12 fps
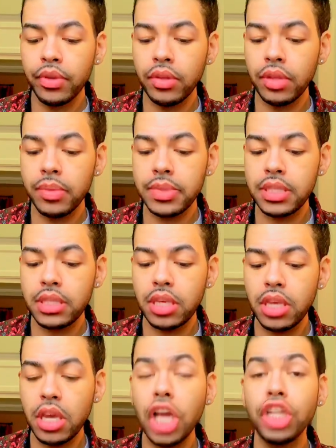Let me
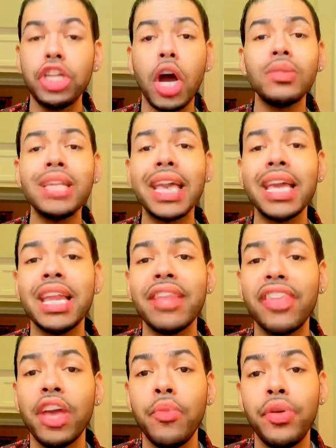see. Don't take
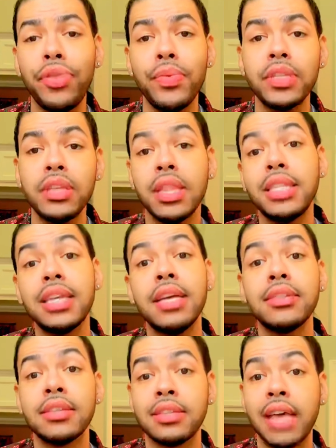anything with you into the
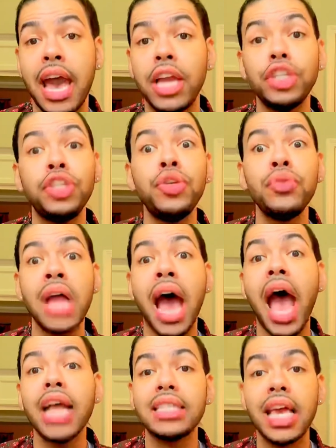testing site. Do
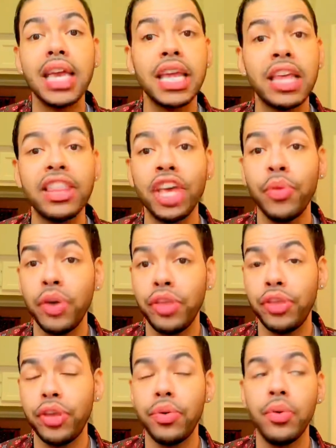not take anything
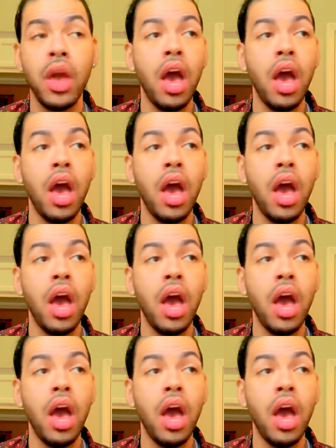with you.